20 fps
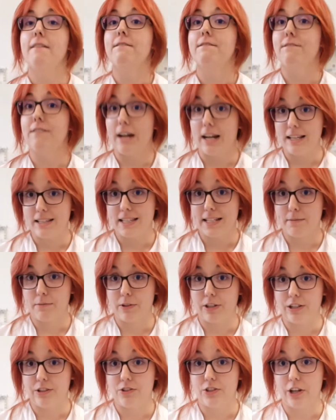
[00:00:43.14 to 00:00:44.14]
First thing I'm
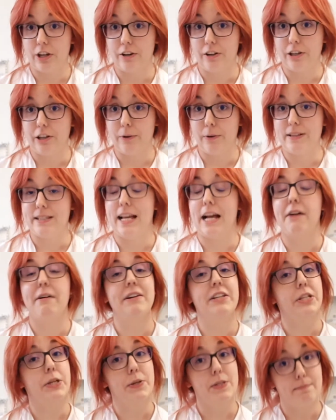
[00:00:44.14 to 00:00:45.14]
going to show you is how
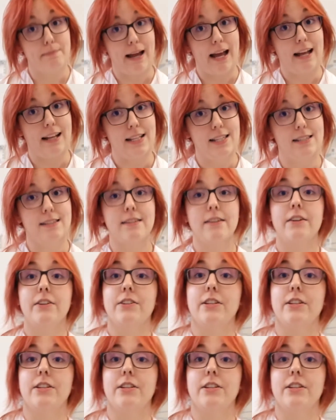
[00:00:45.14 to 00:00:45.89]
I use maths